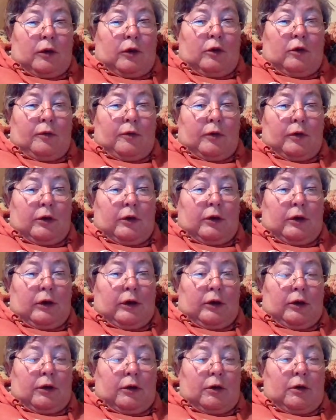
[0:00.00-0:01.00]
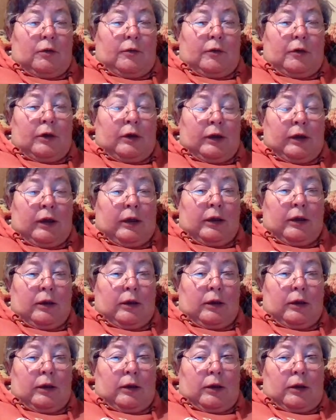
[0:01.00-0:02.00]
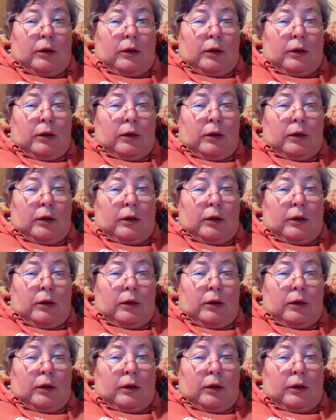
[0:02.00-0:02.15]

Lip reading: over and over again,